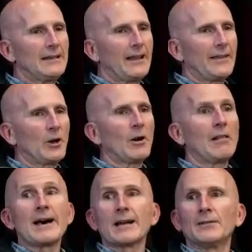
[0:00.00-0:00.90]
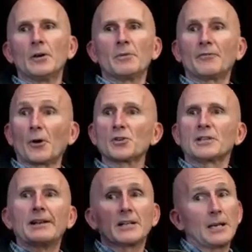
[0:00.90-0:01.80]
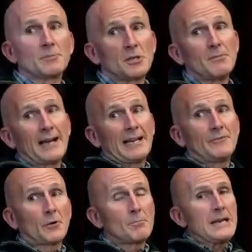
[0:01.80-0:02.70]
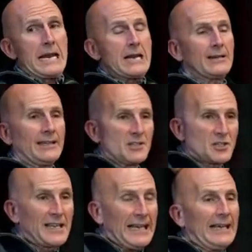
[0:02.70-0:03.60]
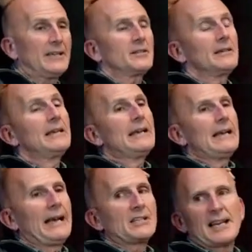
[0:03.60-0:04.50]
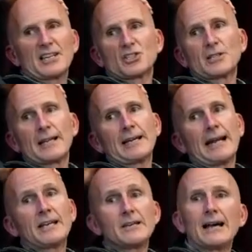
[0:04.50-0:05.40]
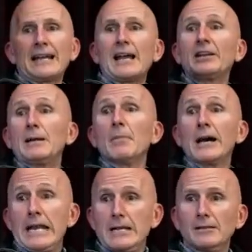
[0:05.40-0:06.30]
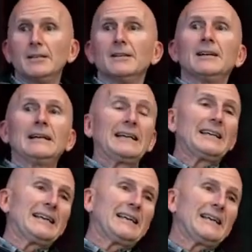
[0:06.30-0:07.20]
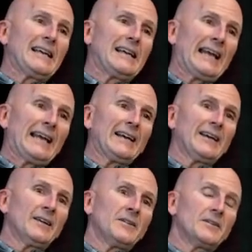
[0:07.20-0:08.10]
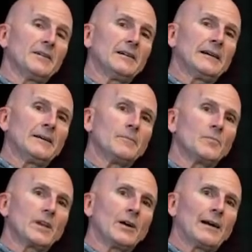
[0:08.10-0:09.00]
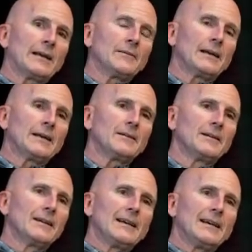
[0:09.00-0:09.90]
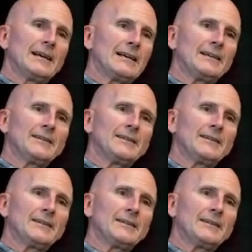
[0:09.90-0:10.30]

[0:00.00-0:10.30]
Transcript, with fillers: there are a lot of them. The first thing that comes to mind for me is that as I said, I did not have any money. Uh, uh and, um, you know, I, I, uh, uh,